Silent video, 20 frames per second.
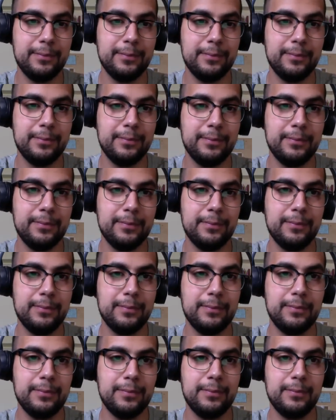
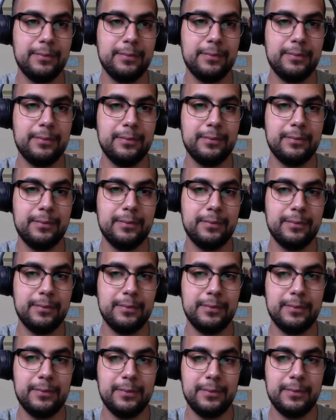
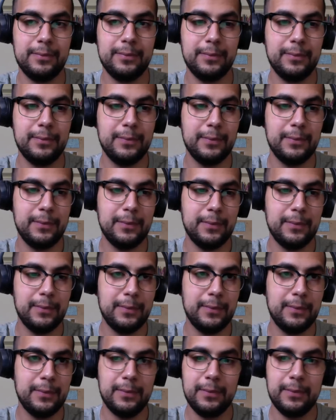
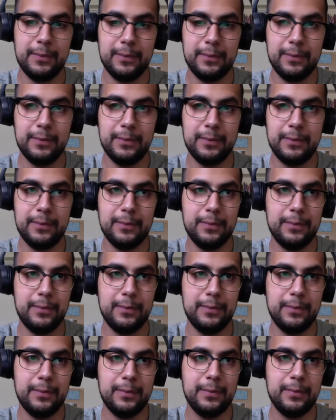
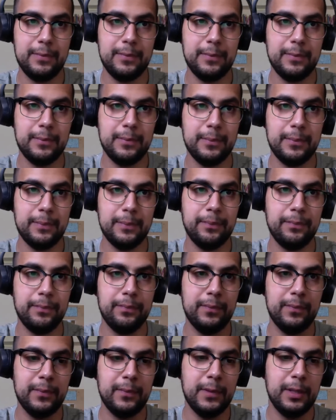
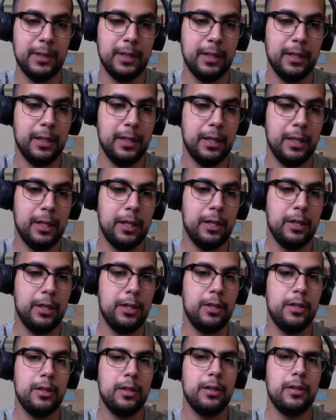
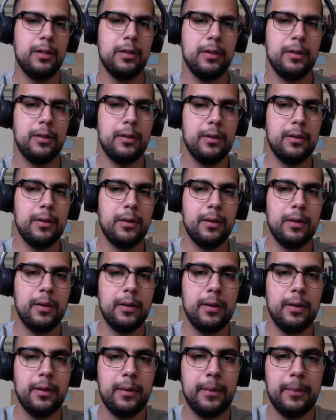
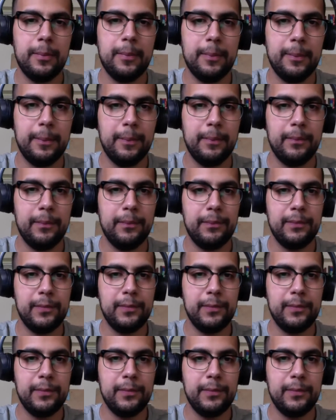Nothing is said.